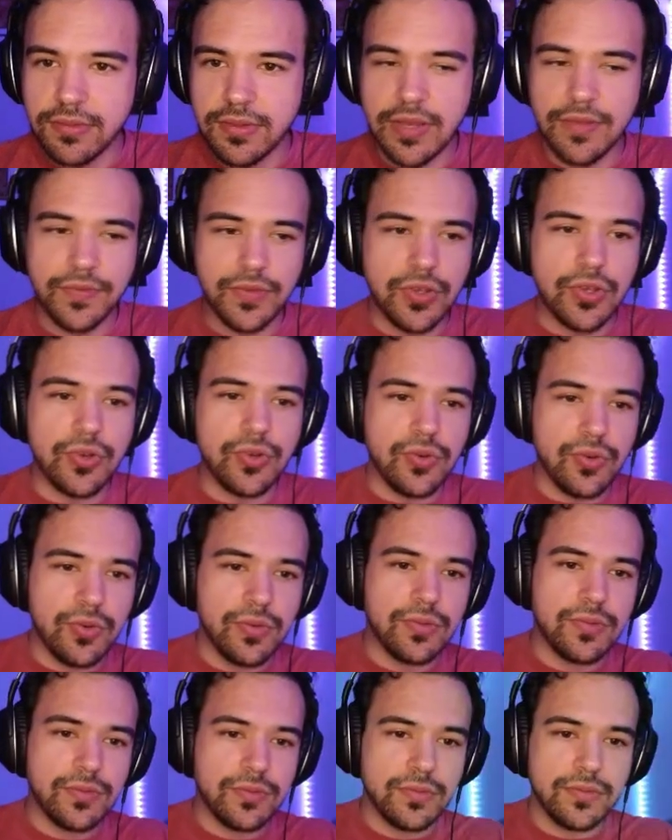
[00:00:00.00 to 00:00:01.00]
if you
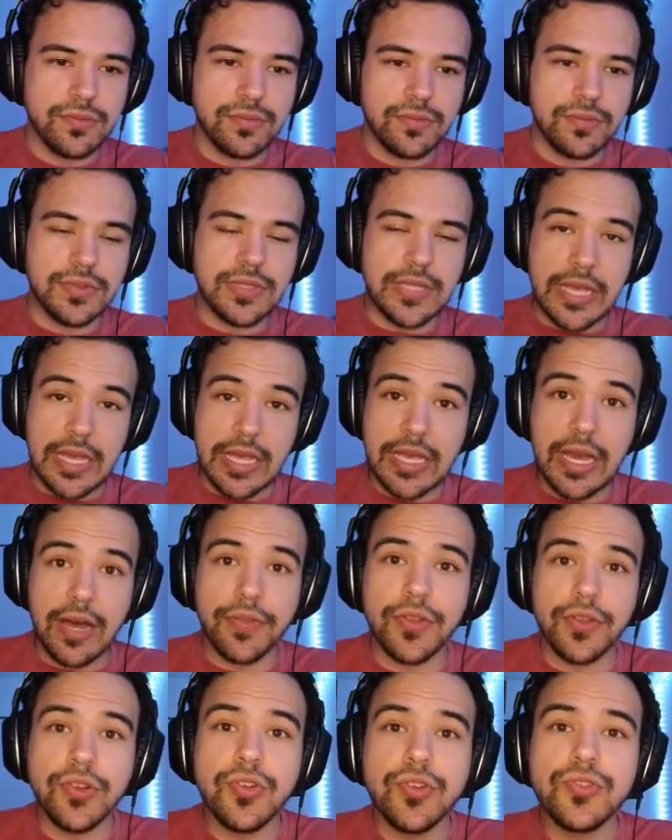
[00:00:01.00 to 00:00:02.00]
take
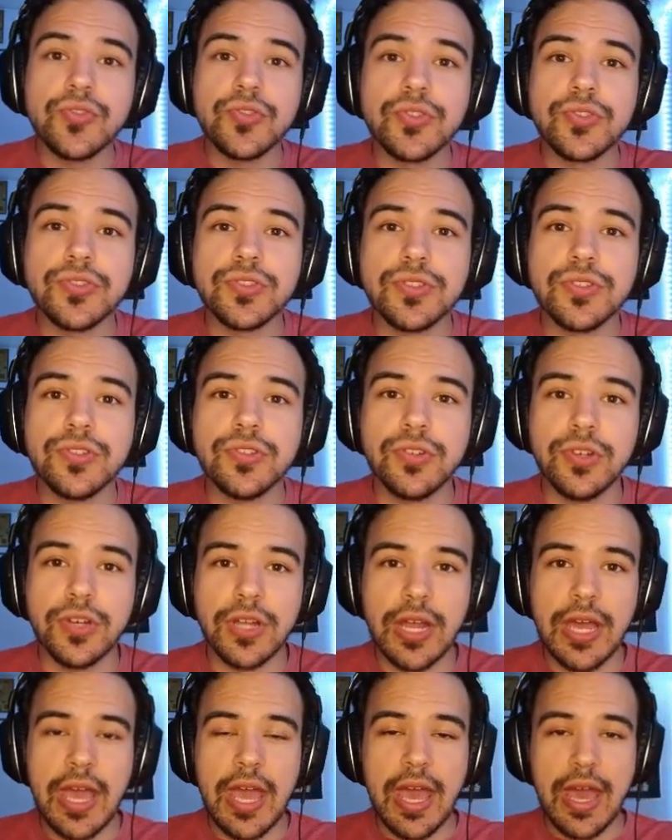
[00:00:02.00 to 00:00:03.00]
out the neutrals, you're going
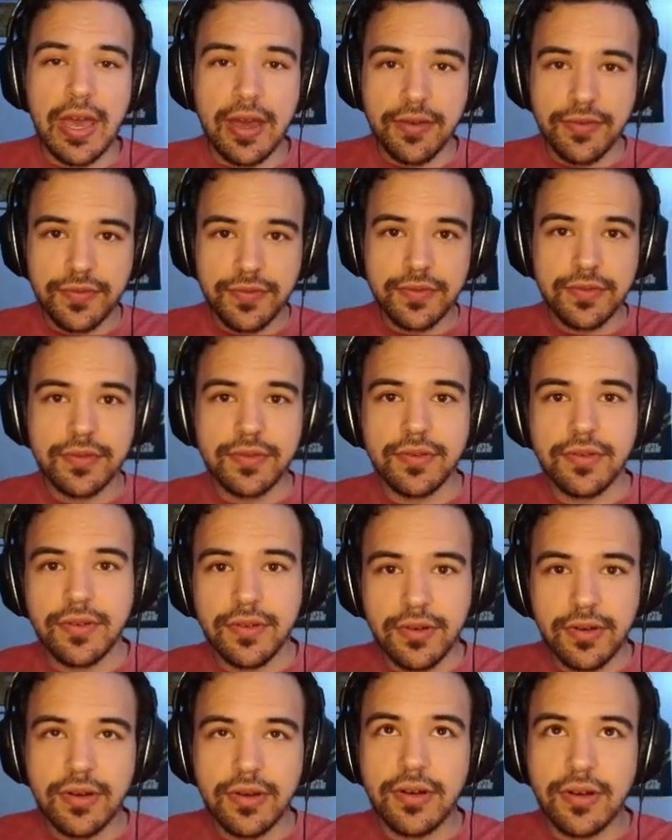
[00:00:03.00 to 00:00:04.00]
to have
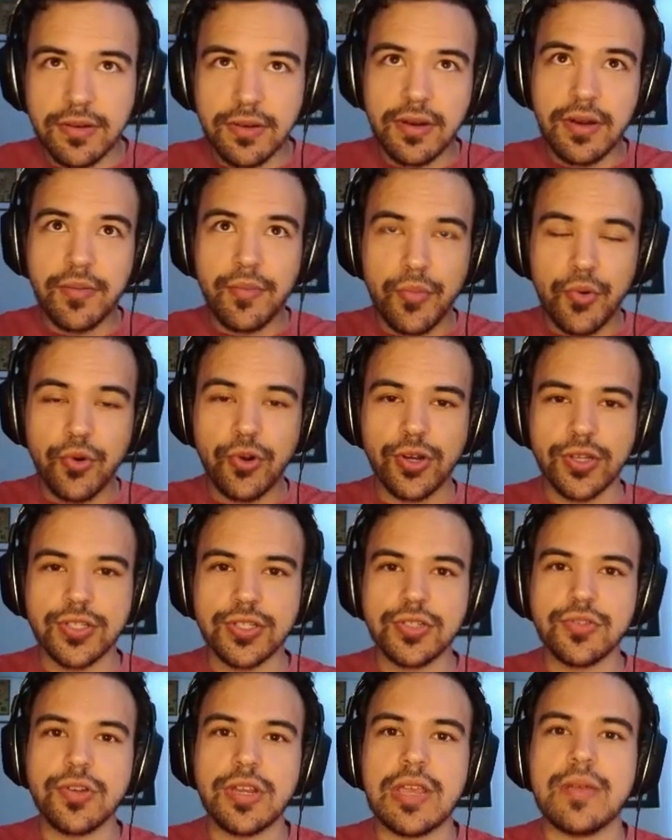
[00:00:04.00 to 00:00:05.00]
a more
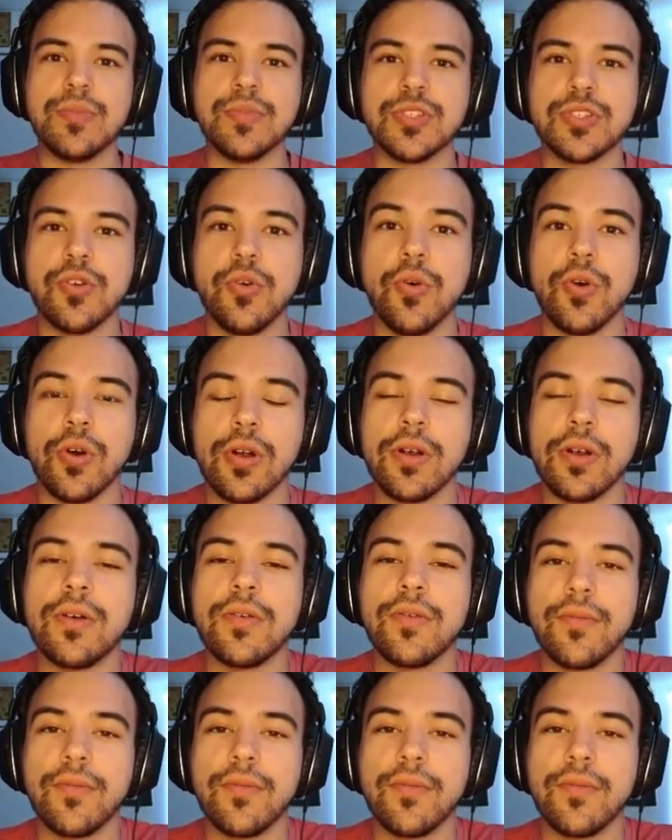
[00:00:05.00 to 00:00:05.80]
extreme score.